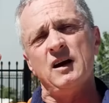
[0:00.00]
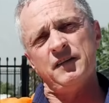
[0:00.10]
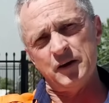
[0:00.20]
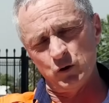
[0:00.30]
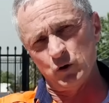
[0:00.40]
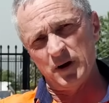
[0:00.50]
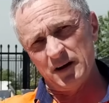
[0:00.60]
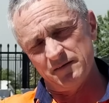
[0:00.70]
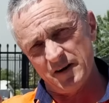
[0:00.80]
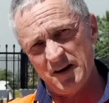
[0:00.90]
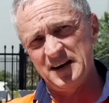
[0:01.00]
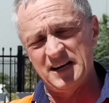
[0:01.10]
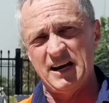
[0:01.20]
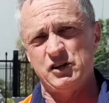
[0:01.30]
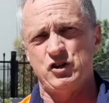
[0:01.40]
that you're doing a very
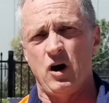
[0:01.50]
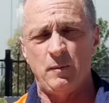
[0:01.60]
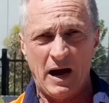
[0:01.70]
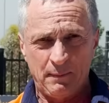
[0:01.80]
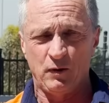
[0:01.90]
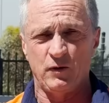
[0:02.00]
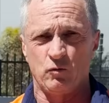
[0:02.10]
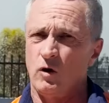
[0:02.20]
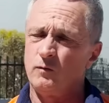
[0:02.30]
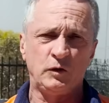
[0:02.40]
neat job up on the roof,